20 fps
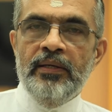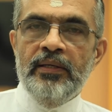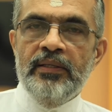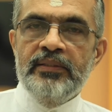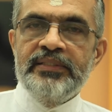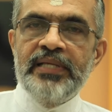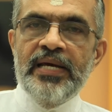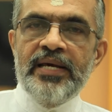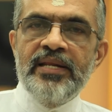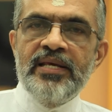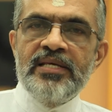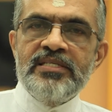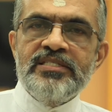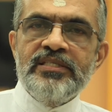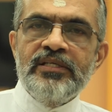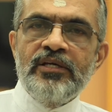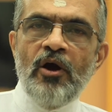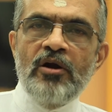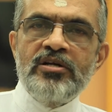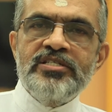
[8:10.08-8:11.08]
There is
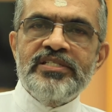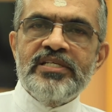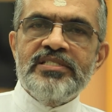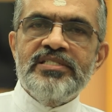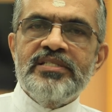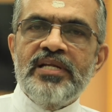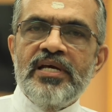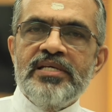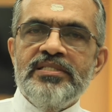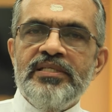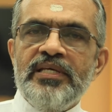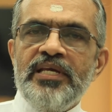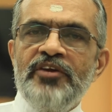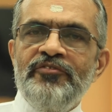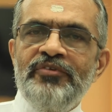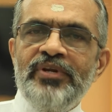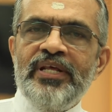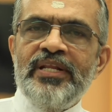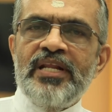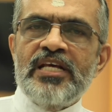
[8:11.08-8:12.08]
consciousness
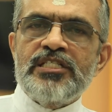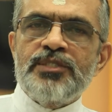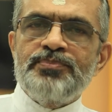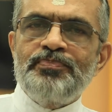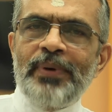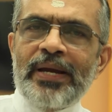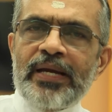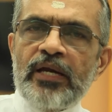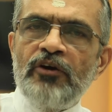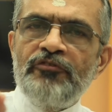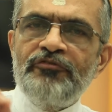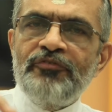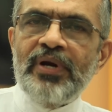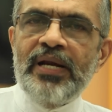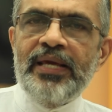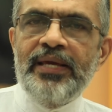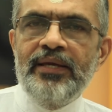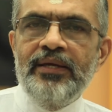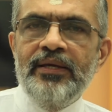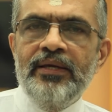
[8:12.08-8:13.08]
even in a speck of
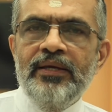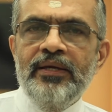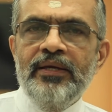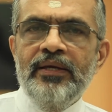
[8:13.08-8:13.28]
clay.